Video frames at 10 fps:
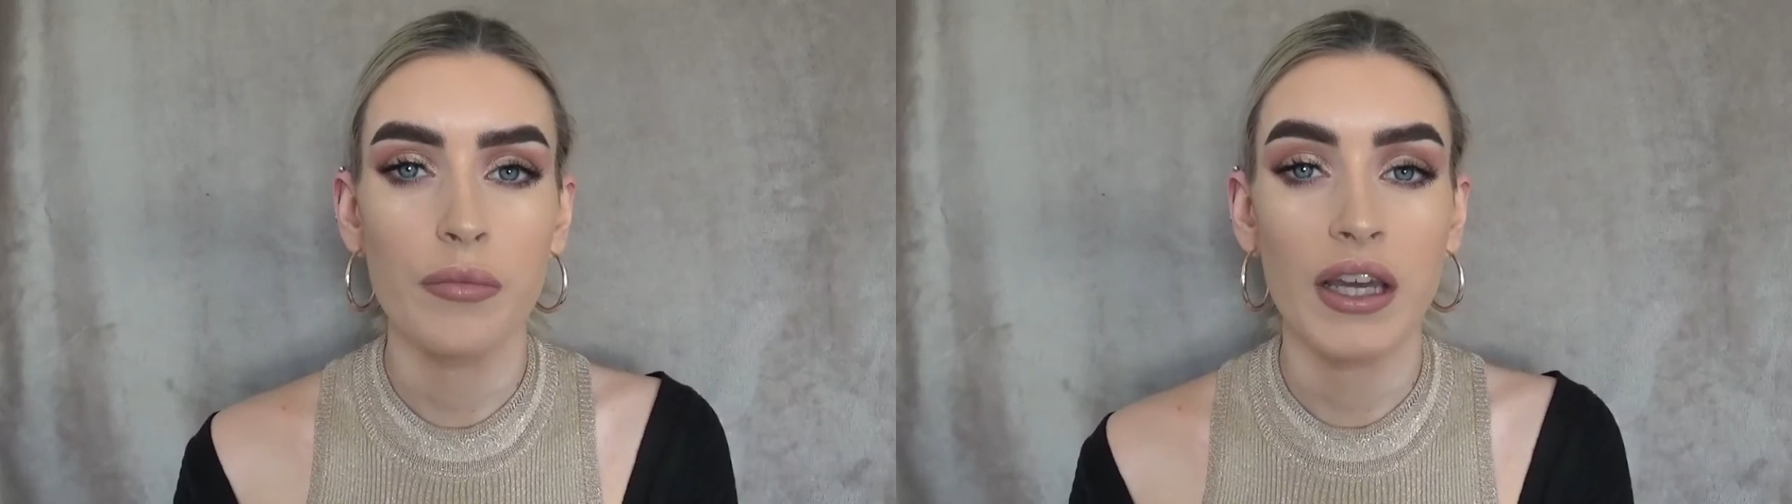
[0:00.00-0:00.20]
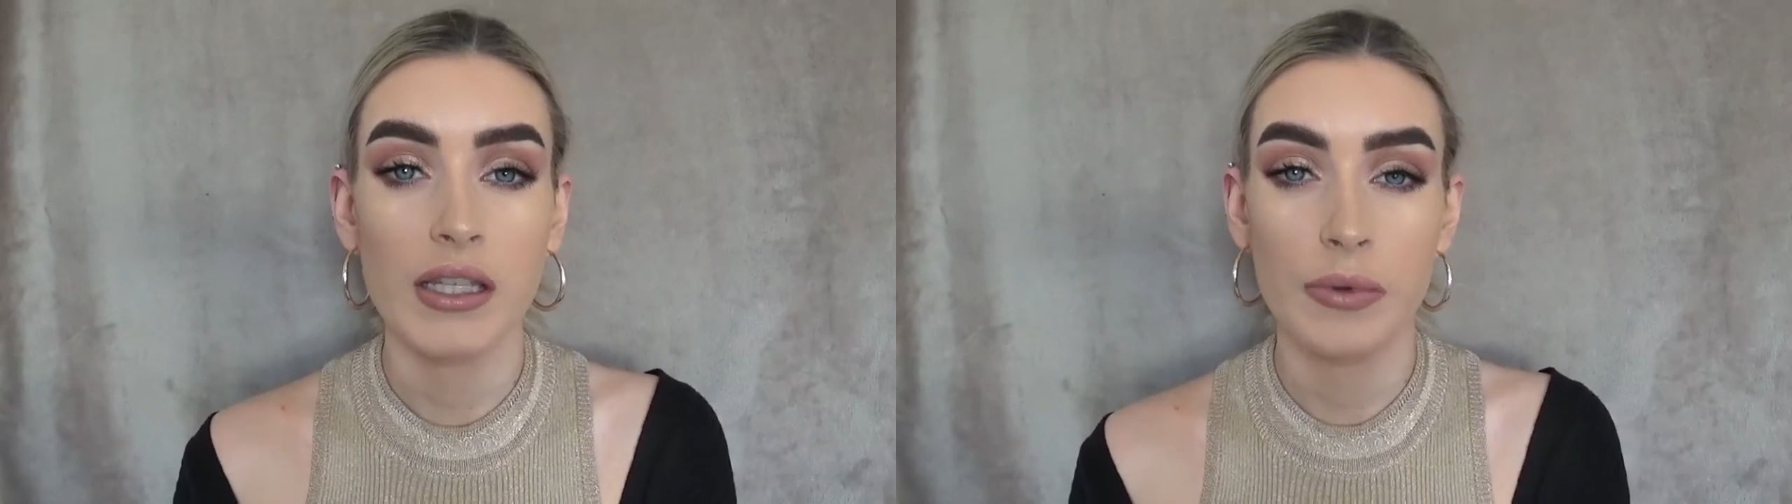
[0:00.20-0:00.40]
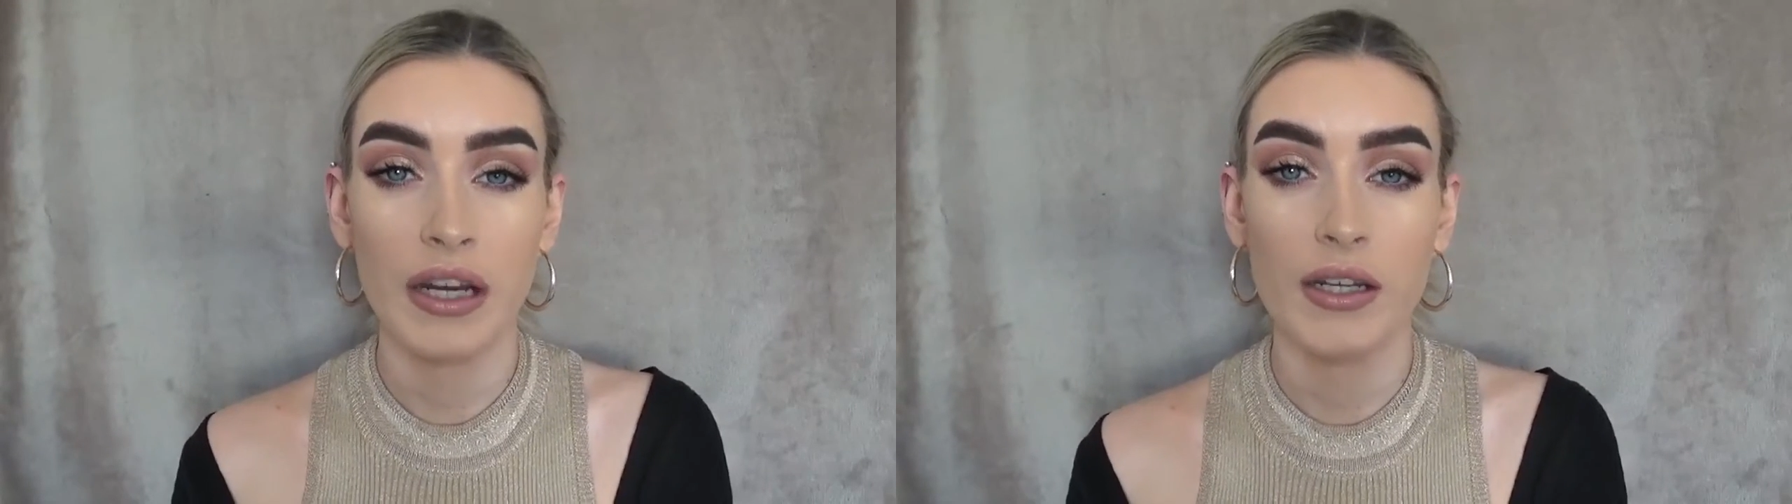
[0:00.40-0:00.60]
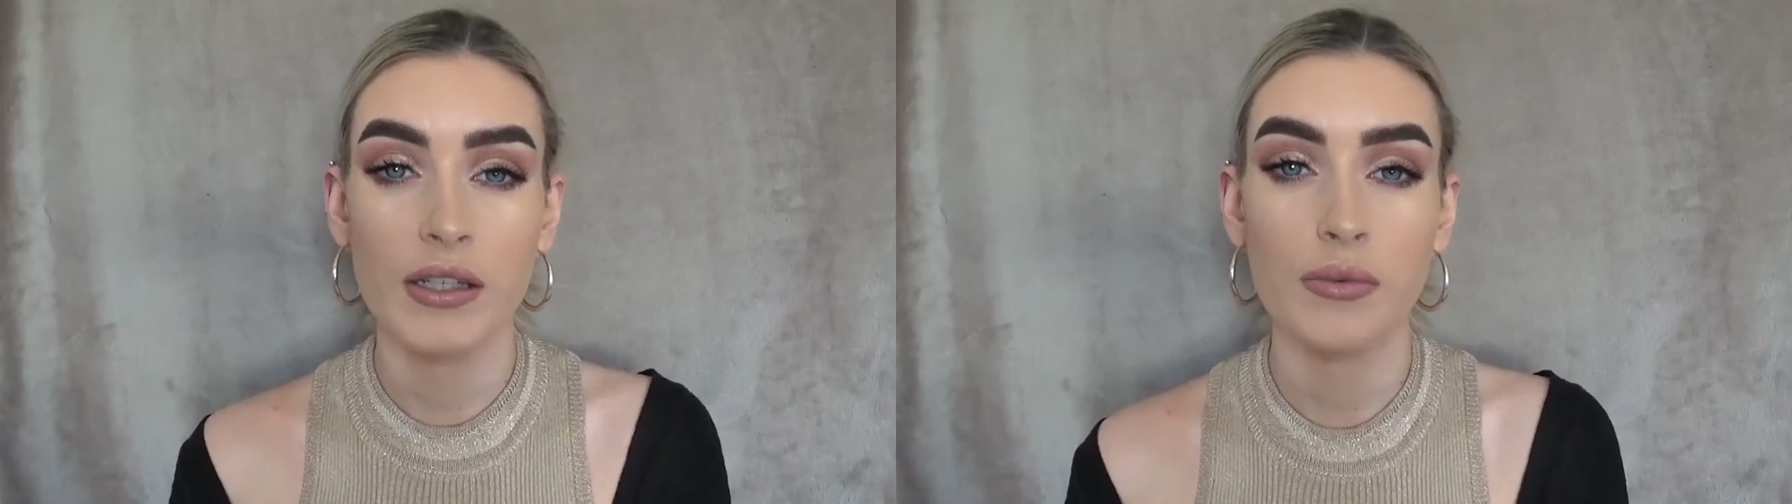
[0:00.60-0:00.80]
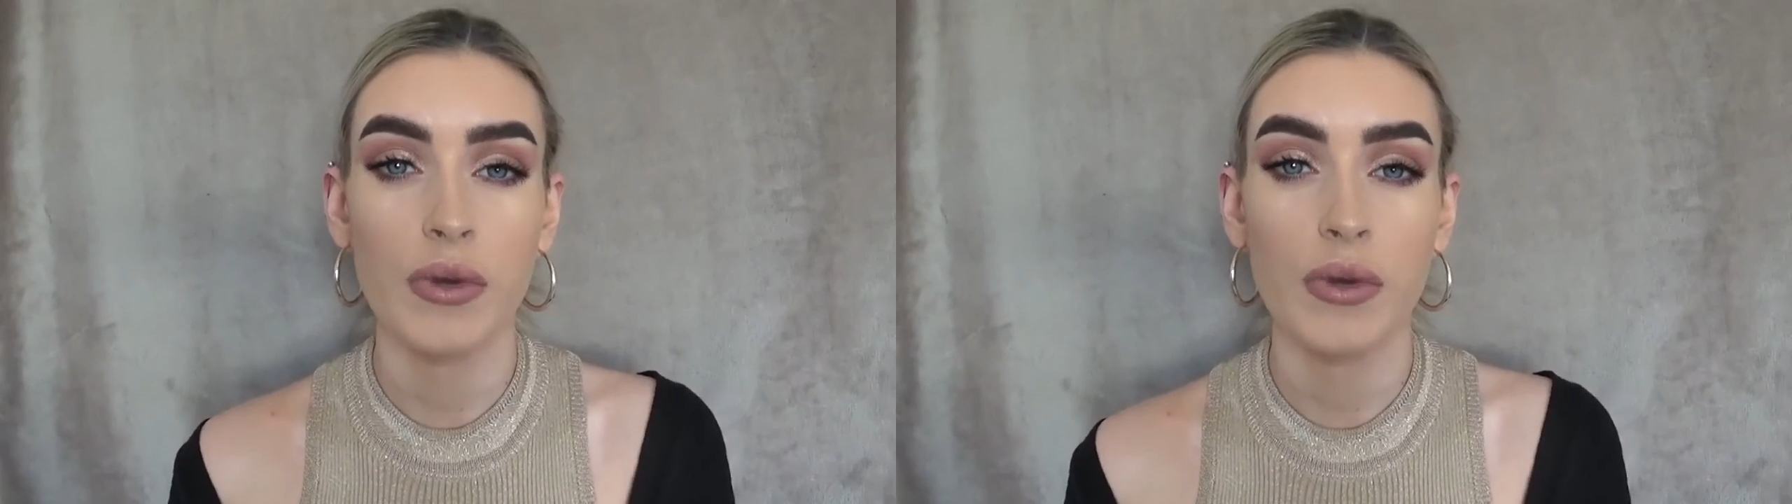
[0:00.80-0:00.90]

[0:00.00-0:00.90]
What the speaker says: my experience